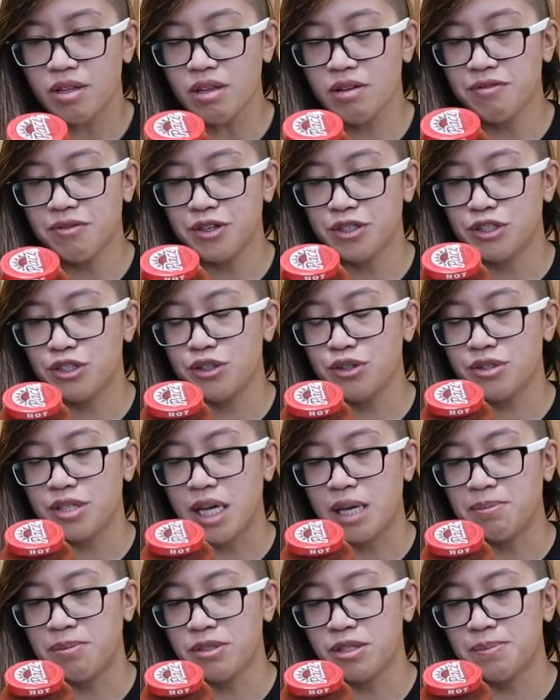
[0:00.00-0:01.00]
For a 2
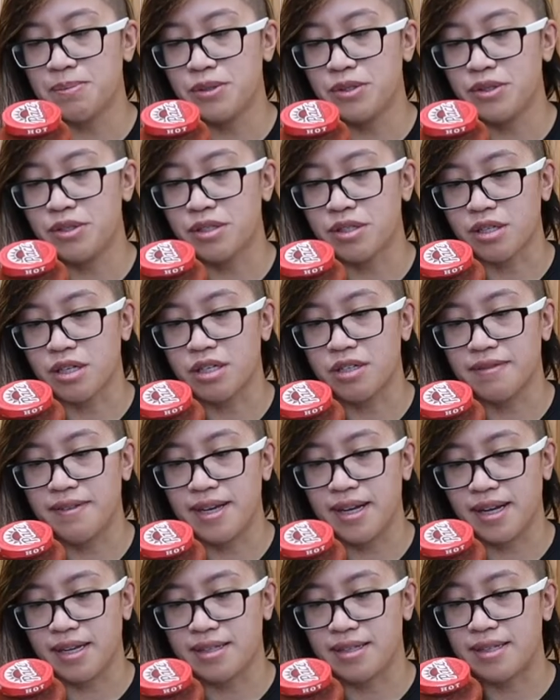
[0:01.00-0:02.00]
tablespoon
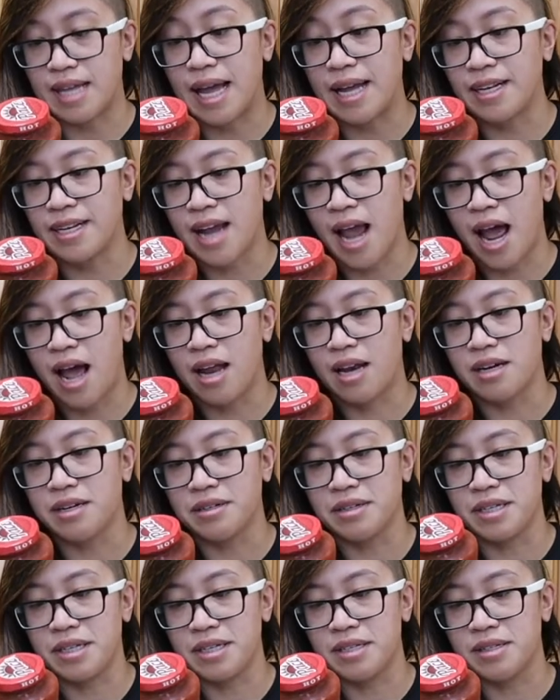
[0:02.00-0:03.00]
serving, it's 10
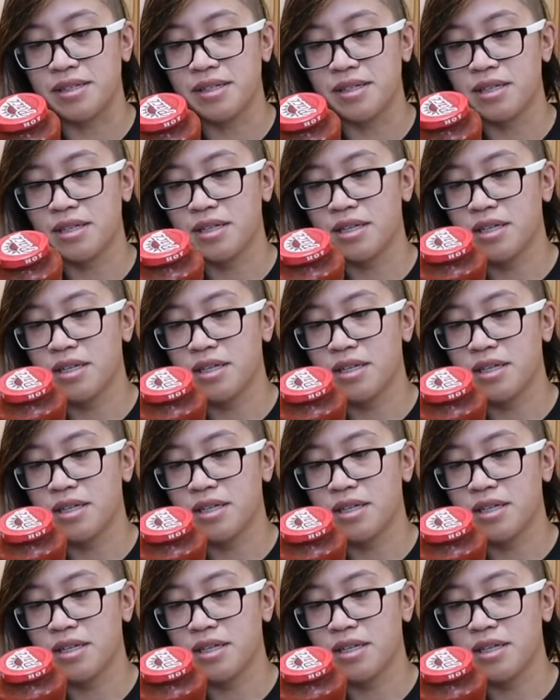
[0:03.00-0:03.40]
calories,